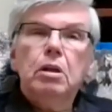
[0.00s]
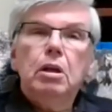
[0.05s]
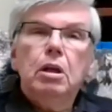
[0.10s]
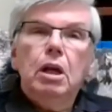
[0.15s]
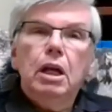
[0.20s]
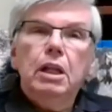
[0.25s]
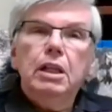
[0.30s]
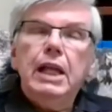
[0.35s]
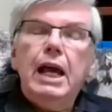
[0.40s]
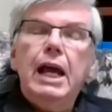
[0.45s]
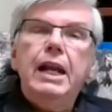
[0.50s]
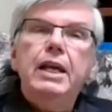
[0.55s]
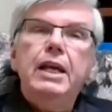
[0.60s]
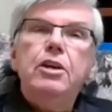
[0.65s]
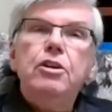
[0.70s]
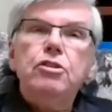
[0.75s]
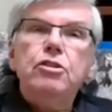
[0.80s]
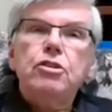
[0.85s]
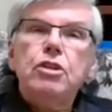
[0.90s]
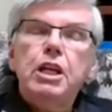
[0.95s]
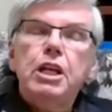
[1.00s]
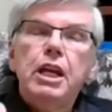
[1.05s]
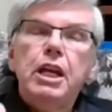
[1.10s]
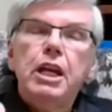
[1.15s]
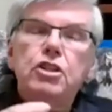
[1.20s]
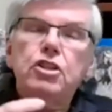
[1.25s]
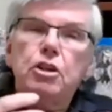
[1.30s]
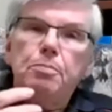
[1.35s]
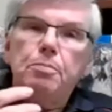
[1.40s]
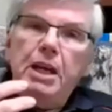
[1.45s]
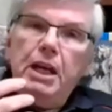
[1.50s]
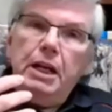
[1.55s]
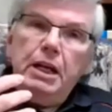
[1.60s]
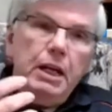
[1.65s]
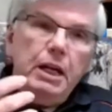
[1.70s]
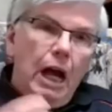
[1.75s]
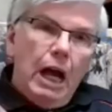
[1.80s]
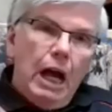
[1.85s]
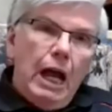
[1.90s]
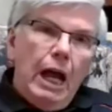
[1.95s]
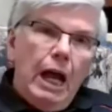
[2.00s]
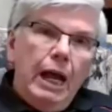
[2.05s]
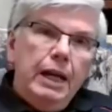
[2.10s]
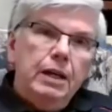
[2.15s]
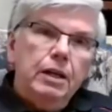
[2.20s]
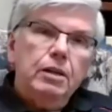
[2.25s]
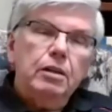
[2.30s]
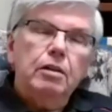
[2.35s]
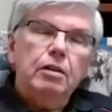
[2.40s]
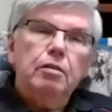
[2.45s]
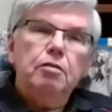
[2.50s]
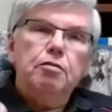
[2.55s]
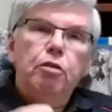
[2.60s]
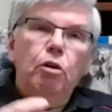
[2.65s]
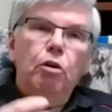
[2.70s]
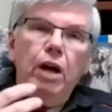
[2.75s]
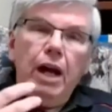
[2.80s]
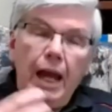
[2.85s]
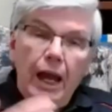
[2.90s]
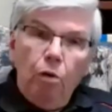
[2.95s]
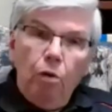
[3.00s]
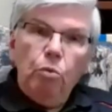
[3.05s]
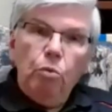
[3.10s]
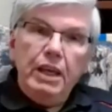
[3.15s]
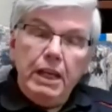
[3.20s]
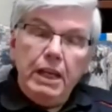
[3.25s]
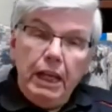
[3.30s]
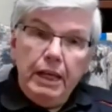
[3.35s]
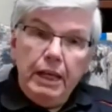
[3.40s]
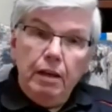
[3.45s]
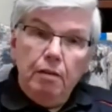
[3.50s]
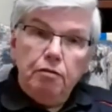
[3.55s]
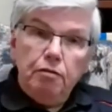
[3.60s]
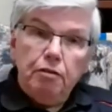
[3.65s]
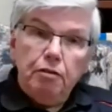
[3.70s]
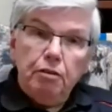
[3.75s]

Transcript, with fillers: And that is, it's to be a guide for how we live,